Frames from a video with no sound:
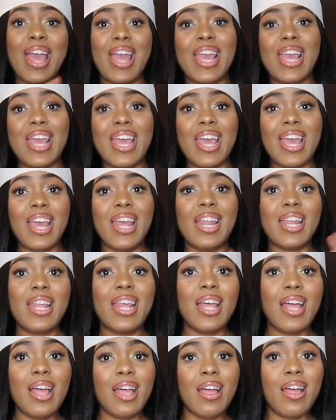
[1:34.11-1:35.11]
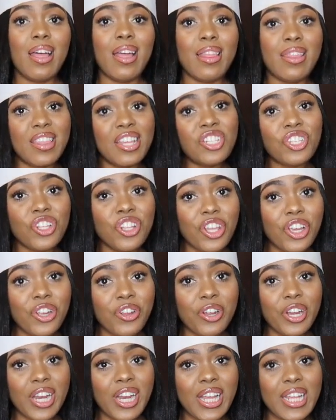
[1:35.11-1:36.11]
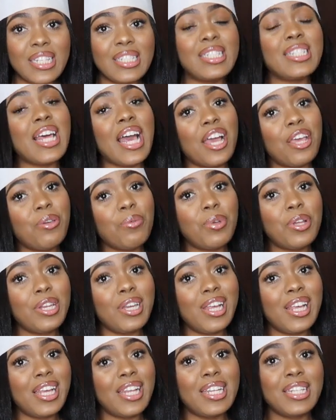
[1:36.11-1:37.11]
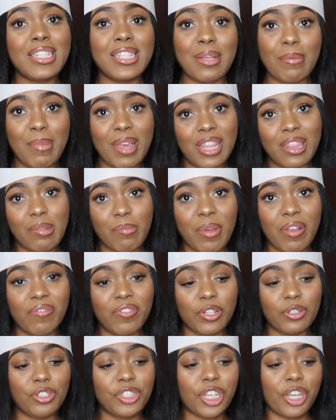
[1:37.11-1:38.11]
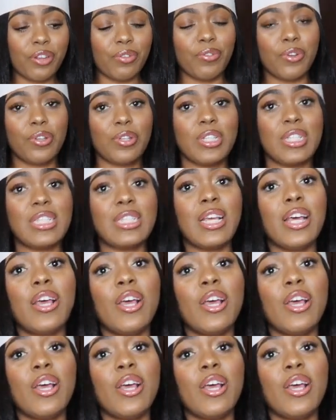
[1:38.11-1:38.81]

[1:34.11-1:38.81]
and these are the ingredients that you will need to make the buffalo chicken rolls.